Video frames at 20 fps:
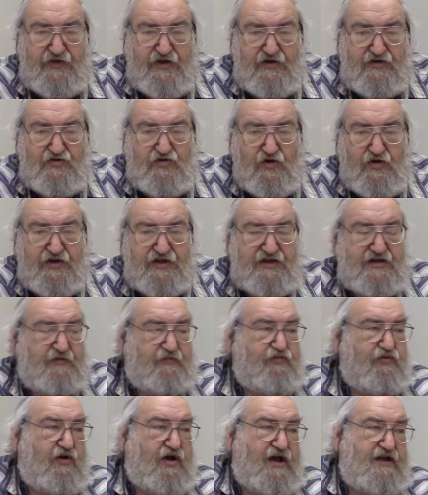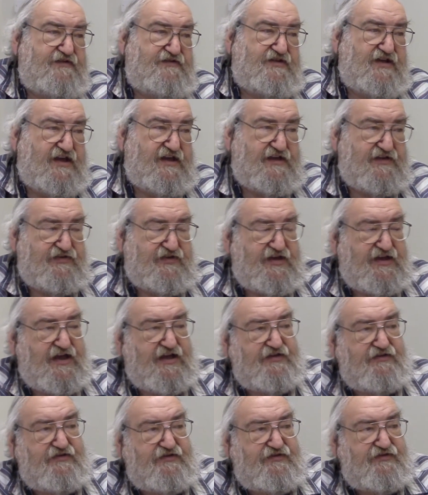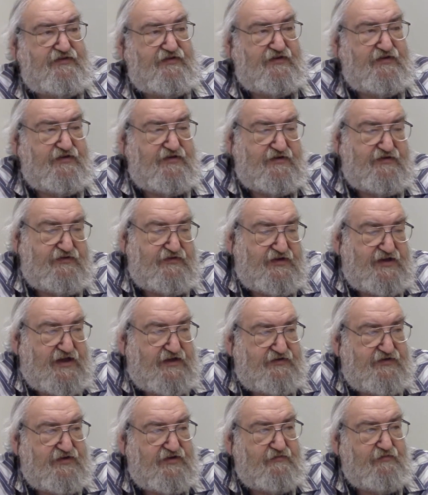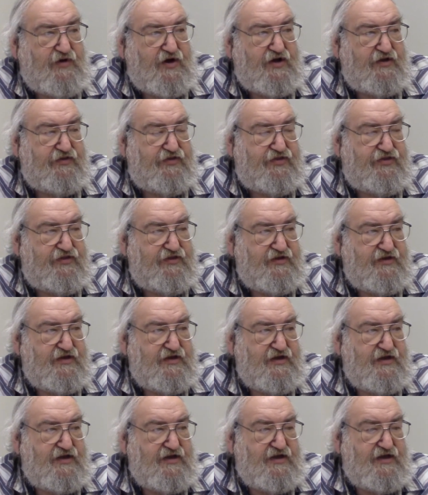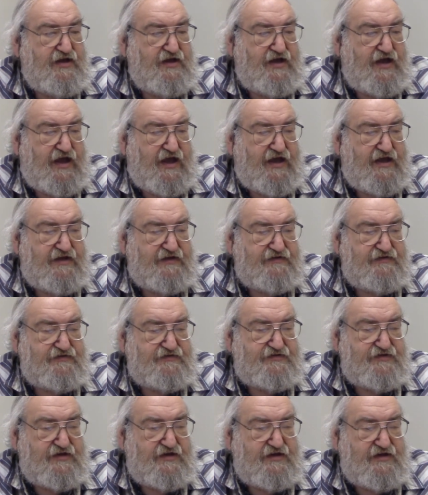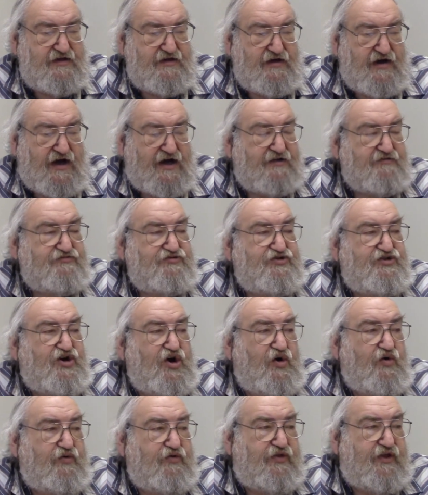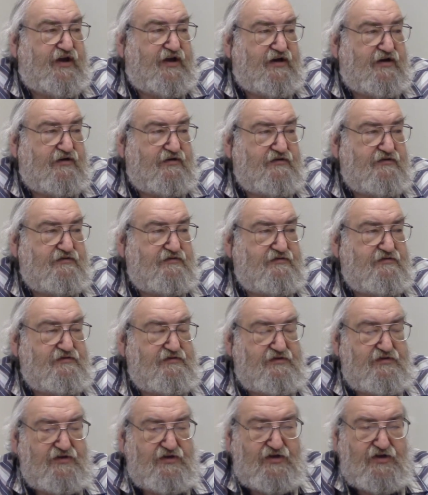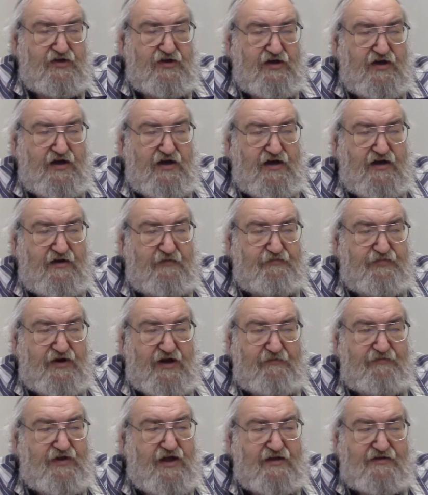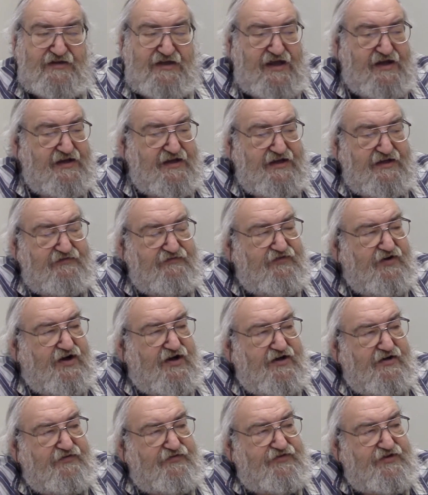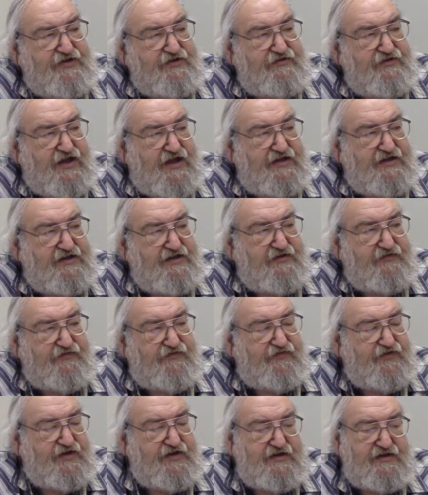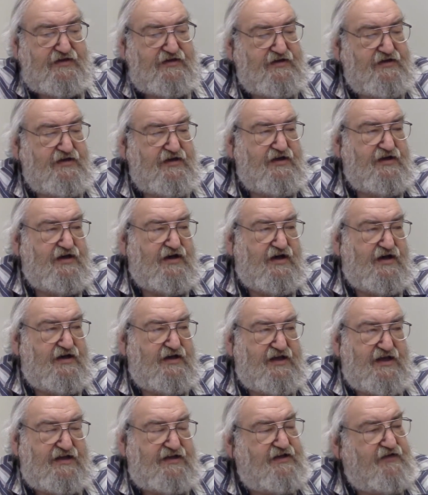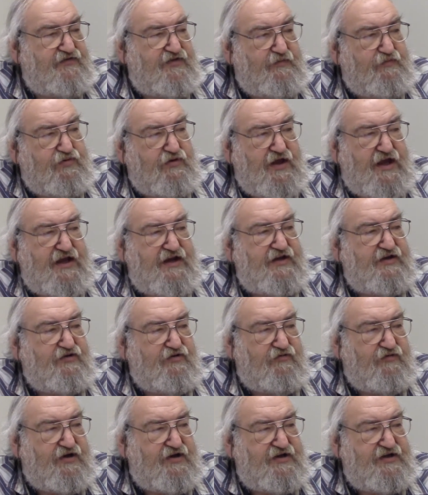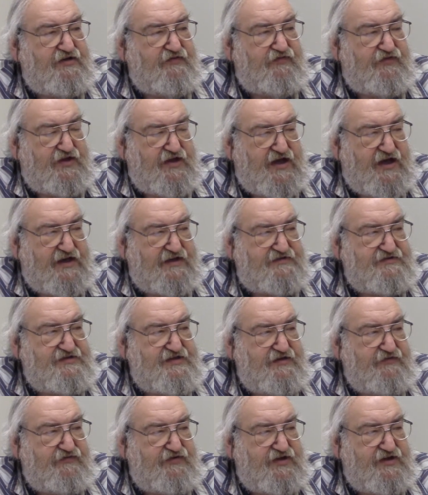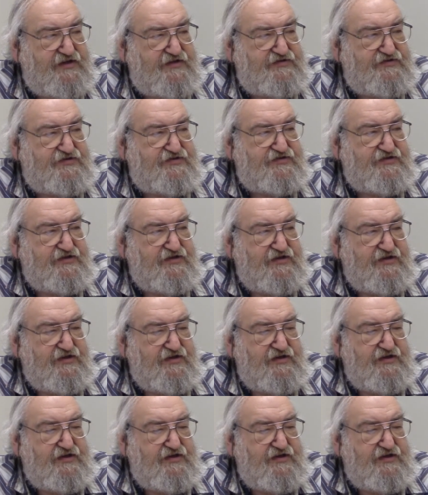they're calling it, a Pride Day at the end of the month, and I'll go there, but I'm not getting involved in any of the planning or any of the activities.